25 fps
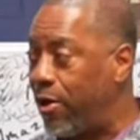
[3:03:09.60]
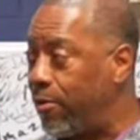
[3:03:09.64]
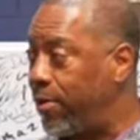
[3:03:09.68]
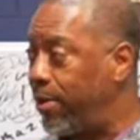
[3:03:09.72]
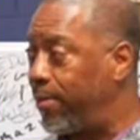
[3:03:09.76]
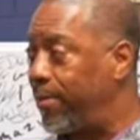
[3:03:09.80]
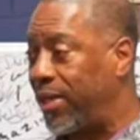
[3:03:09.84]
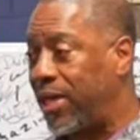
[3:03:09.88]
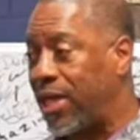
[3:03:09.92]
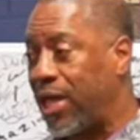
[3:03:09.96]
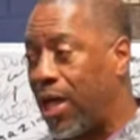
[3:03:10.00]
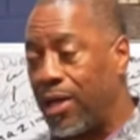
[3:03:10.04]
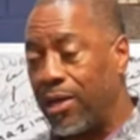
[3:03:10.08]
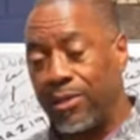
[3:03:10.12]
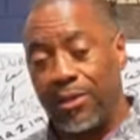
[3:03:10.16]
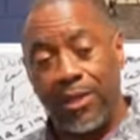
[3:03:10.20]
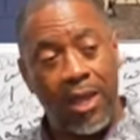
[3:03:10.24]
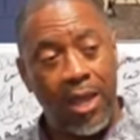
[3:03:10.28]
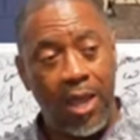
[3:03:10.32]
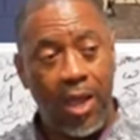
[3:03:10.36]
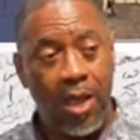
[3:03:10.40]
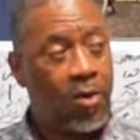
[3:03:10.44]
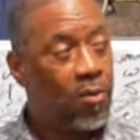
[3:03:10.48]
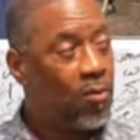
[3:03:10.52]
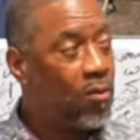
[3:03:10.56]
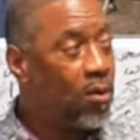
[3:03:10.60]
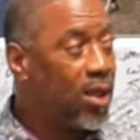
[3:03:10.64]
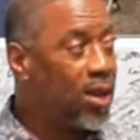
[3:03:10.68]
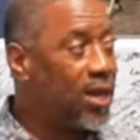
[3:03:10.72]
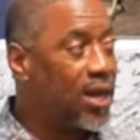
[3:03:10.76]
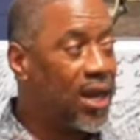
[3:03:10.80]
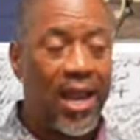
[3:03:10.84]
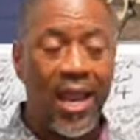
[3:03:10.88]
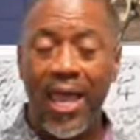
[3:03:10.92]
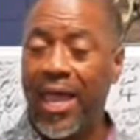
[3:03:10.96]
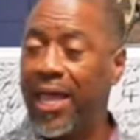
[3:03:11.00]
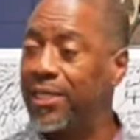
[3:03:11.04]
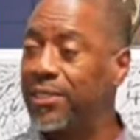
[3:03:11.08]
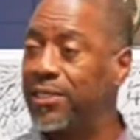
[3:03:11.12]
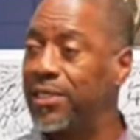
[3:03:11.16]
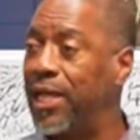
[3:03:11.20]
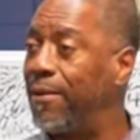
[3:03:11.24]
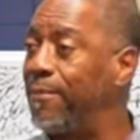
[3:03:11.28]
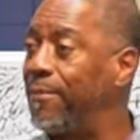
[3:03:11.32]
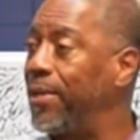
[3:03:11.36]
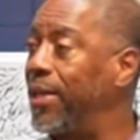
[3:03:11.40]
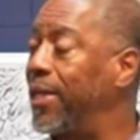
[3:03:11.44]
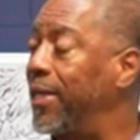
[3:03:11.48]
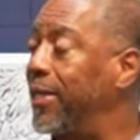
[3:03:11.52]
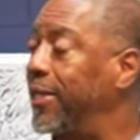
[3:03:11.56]
because when the last y'all
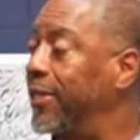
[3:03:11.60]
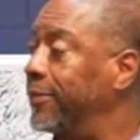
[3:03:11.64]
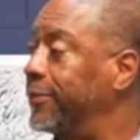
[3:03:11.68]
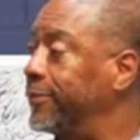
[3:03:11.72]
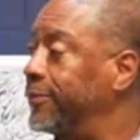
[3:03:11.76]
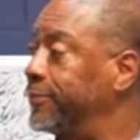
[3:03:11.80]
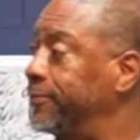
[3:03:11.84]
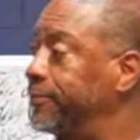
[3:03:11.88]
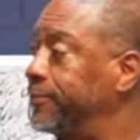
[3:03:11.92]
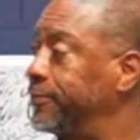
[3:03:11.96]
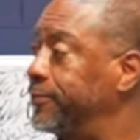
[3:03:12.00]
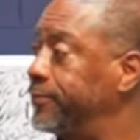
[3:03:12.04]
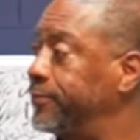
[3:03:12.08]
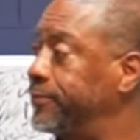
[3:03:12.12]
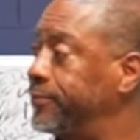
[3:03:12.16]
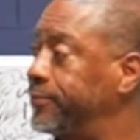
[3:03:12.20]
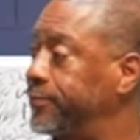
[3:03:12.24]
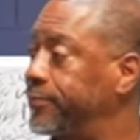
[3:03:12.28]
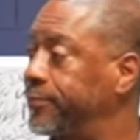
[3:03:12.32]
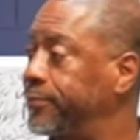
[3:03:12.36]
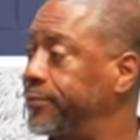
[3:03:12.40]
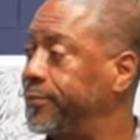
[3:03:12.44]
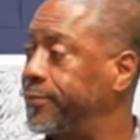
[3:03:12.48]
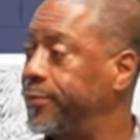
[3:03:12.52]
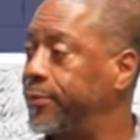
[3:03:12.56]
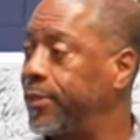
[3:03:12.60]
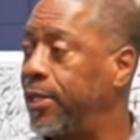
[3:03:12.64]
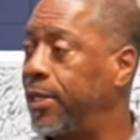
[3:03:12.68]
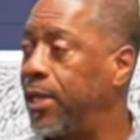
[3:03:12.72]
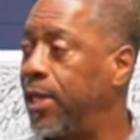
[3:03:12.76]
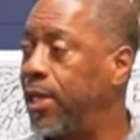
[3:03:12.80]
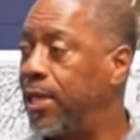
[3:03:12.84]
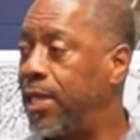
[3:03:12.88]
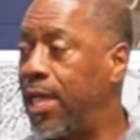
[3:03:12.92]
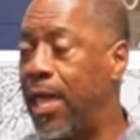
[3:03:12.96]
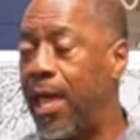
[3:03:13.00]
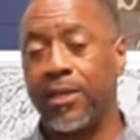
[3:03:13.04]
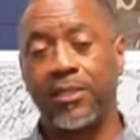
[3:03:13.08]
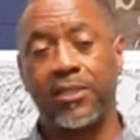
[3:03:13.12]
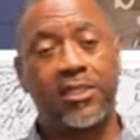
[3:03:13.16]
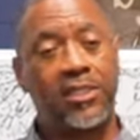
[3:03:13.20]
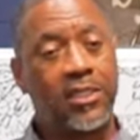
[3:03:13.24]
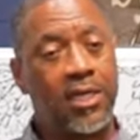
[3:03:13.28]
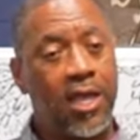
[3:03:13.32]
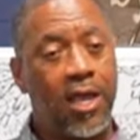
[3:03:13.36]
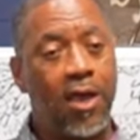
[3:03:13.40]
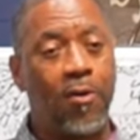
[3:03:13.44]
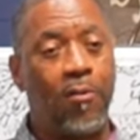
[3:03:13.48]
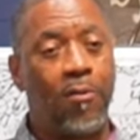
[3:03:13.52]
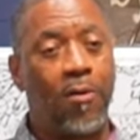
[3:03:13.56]
mean? Y'all
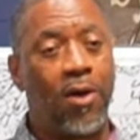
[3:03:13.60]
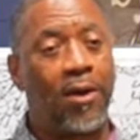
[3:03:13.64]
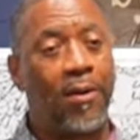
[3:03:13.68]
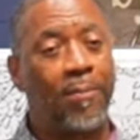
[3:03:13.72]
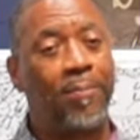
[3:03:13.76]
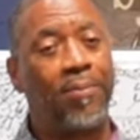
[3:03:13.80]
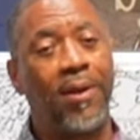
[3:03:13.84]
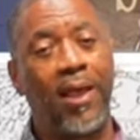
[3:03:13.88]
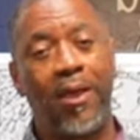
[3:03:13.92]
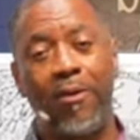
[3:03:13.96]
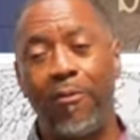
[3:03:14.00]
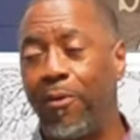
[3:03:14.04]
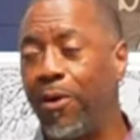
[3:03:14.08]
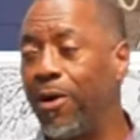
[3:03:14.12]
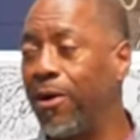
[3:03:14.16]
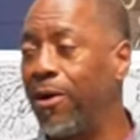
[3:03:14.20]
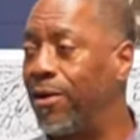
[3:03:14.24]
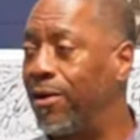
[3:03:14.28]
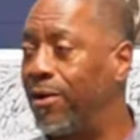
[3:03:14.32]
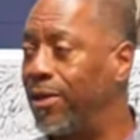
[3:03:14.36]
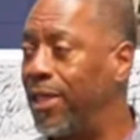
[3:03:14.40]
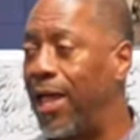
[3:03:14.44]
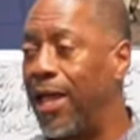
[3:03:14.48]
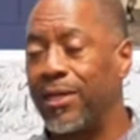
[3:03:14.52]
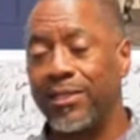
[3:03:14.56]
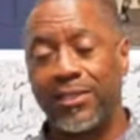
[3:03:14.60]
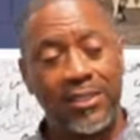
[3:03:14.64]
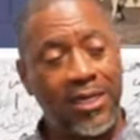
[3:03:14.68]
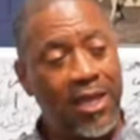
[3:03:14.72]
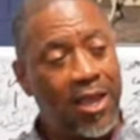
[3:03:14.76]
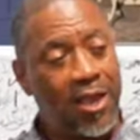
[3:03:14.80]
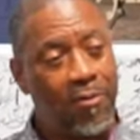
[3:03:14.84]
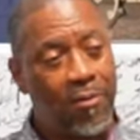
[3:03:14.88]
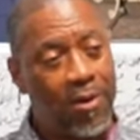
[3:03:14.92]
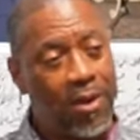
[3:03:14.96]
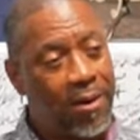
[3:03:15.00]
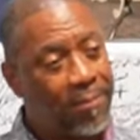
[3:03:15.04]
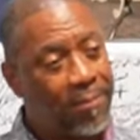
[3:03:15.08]
still want to play world. Y'all still want to